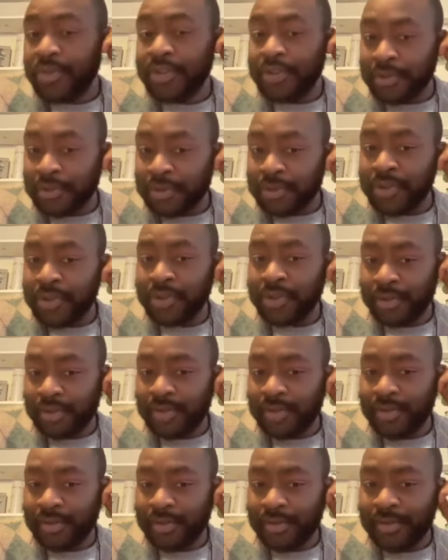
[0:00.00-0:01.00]

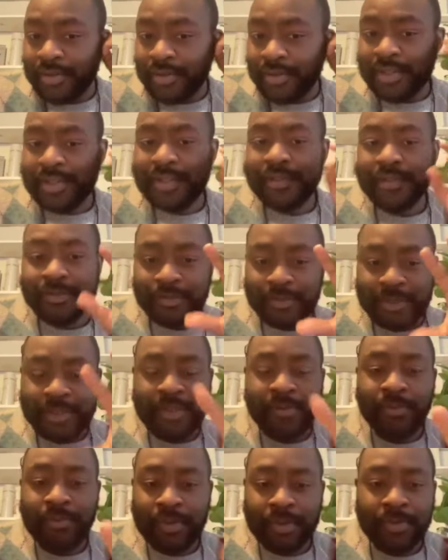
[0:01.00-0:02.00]
tuition is
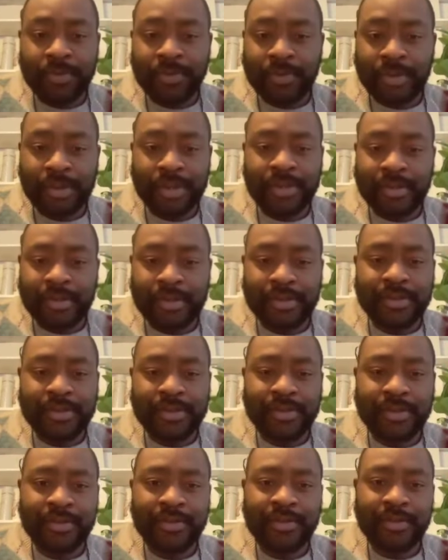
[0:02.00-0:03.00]
meeting people like
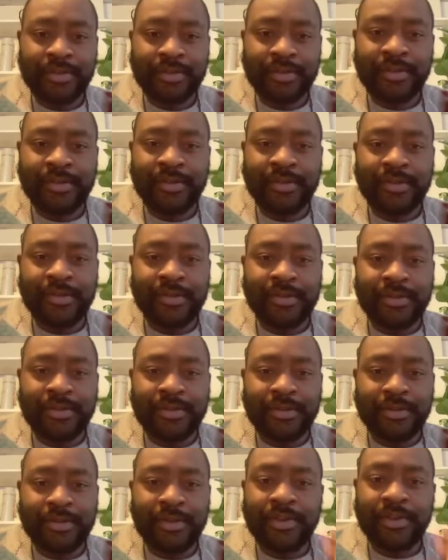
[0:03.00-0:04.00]
this,
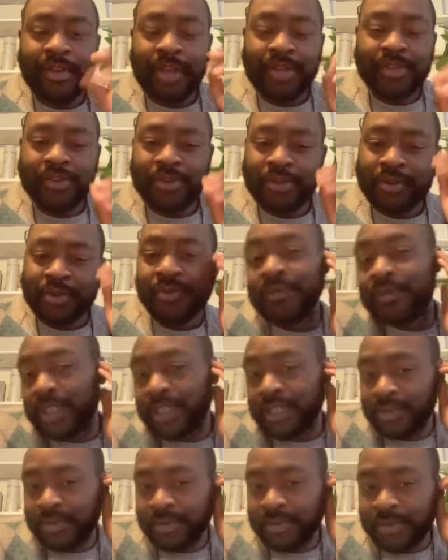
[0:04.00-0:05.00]
because that's a true
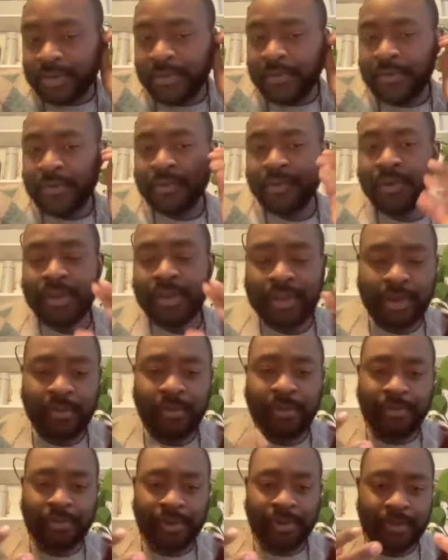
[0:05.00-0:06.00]
value. If you connect
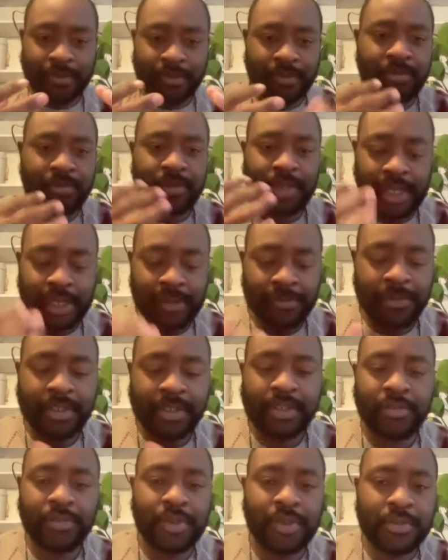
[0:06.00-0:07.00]
with people,
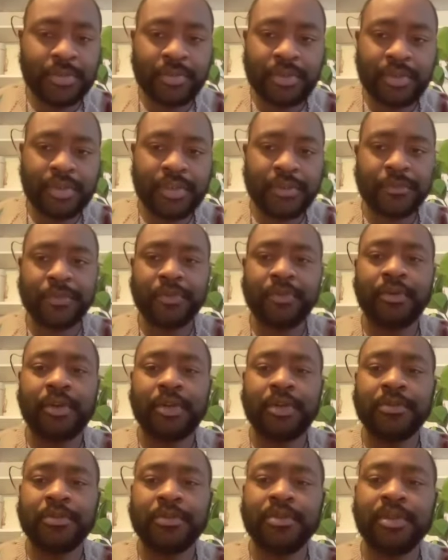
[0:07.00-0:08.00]
like-minded people in these
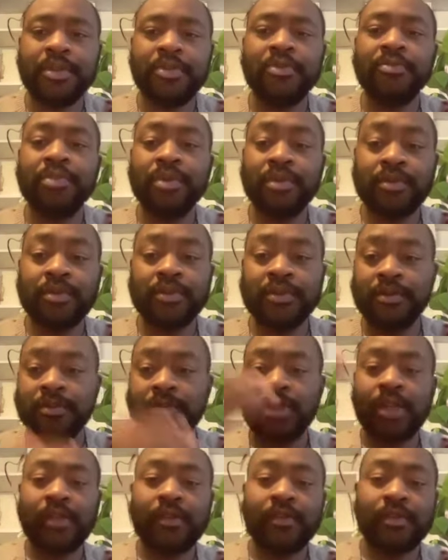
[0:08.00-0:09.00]
programs, and you build
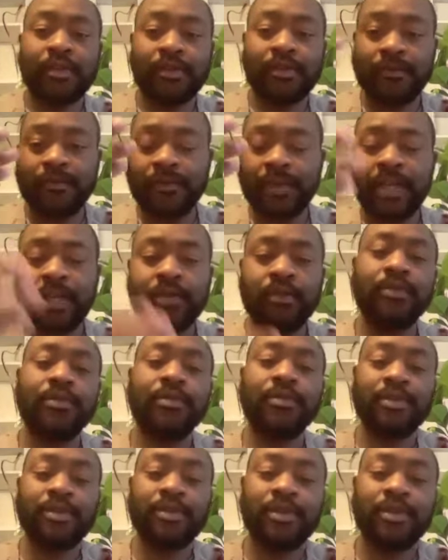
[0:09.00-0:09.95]
something that is of value,